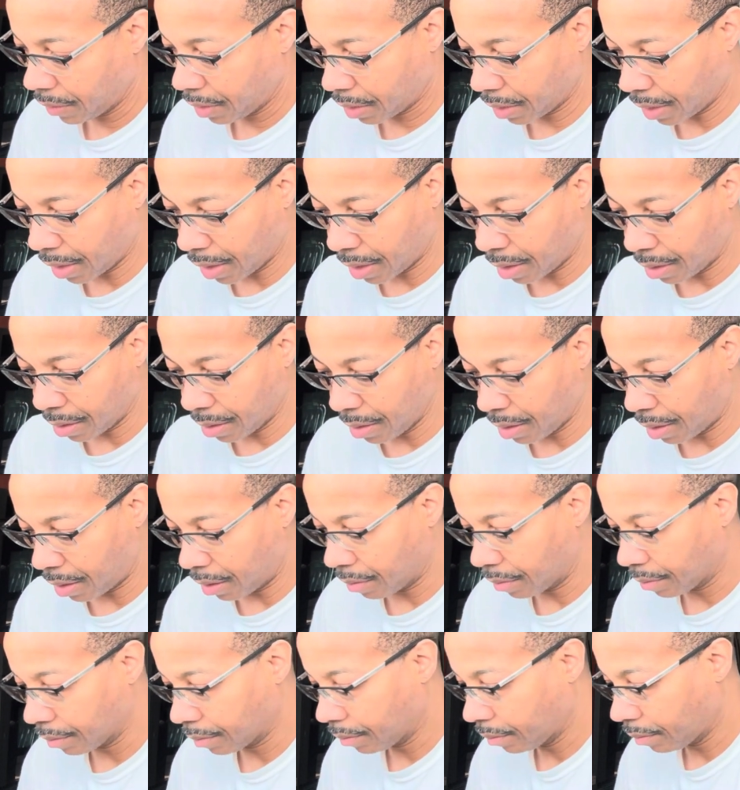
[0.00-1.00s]
Kind of, you know.
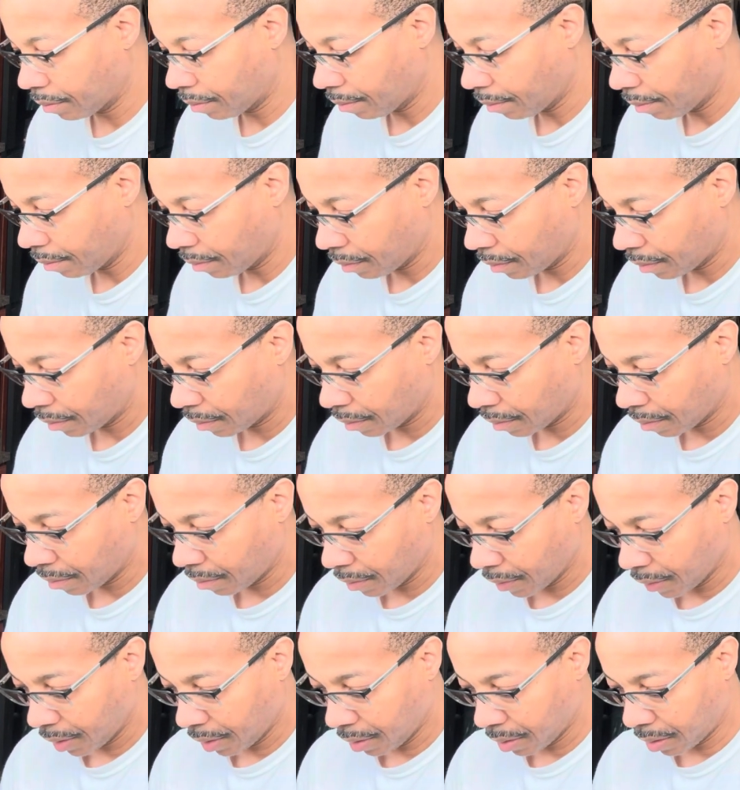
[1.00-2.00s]

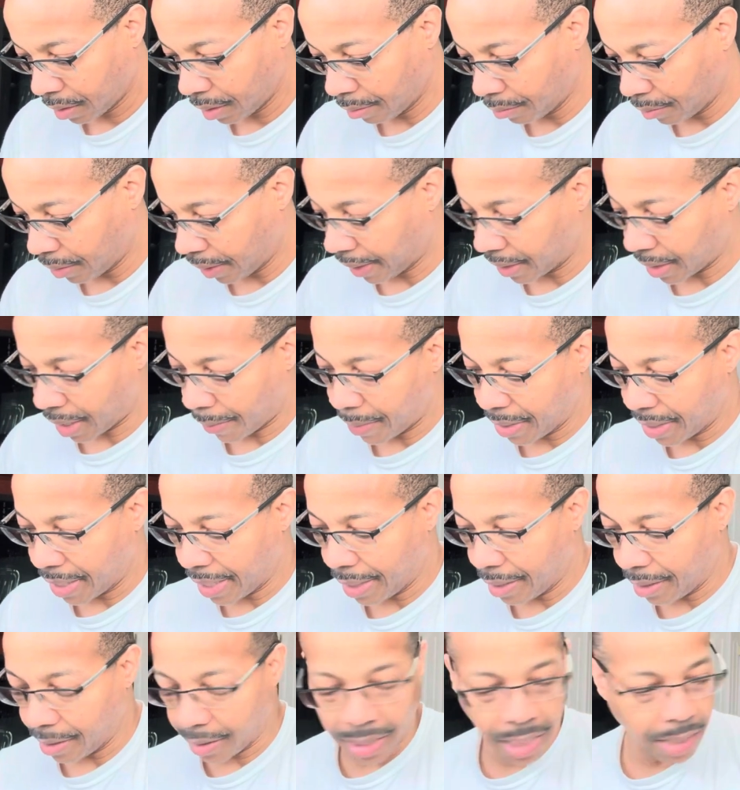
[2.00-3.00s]
Some days I be
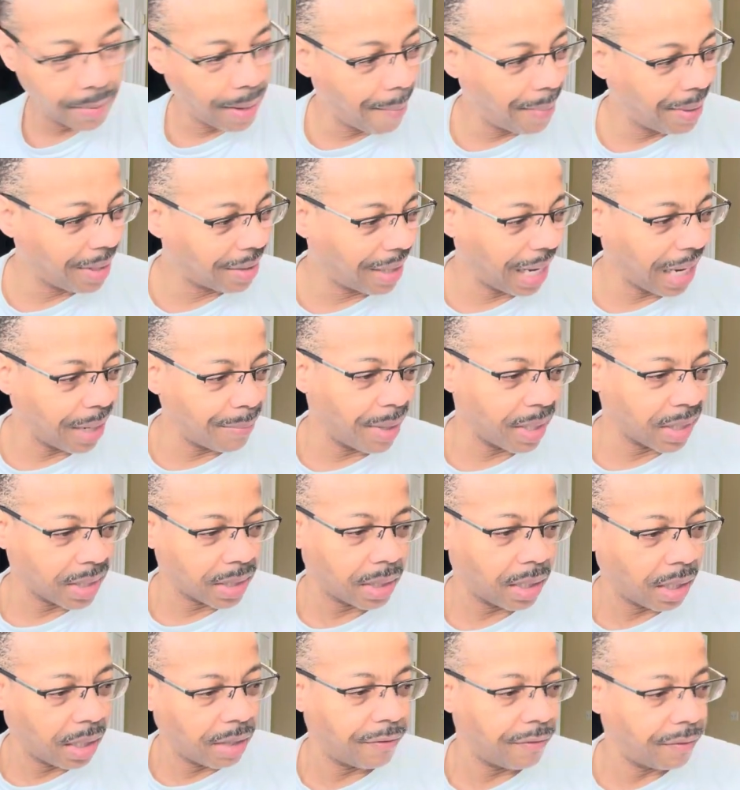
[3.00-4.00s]
getting deep. I be thinking about
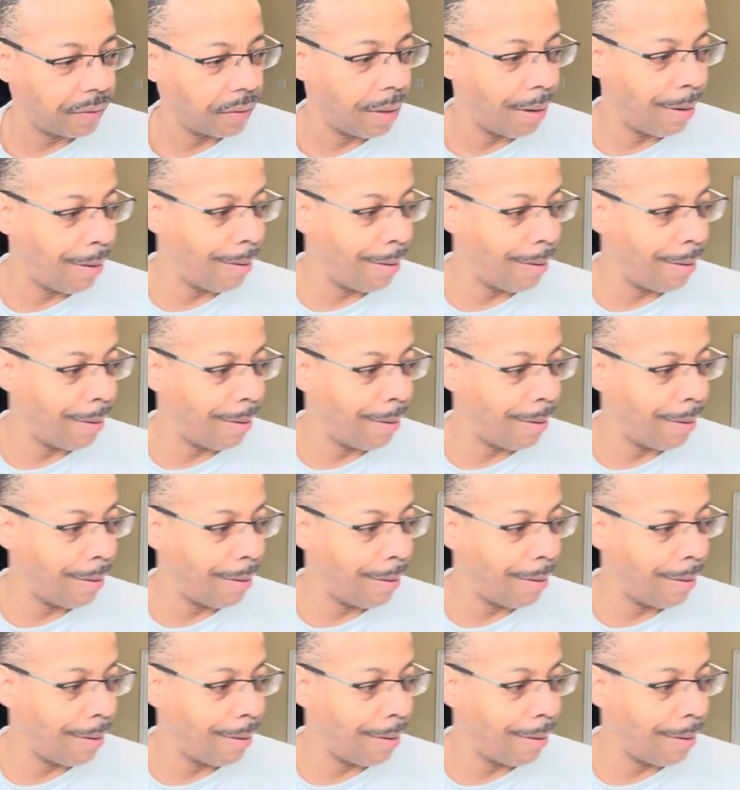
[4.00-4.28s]
stuff.